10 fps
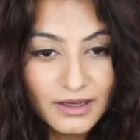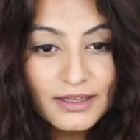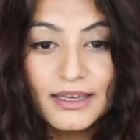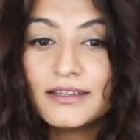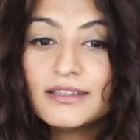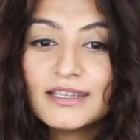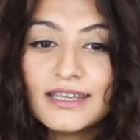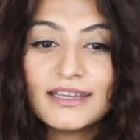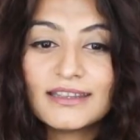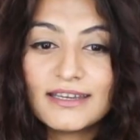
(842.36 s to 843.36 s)
Another
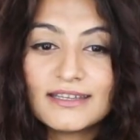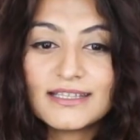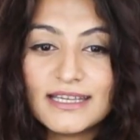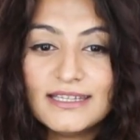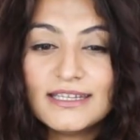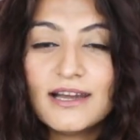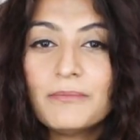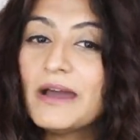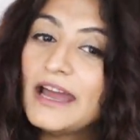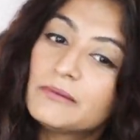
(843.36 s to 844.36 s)
thing that is eating
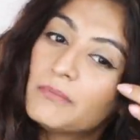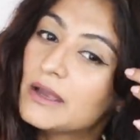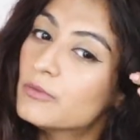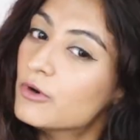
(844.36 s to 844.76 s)
up at my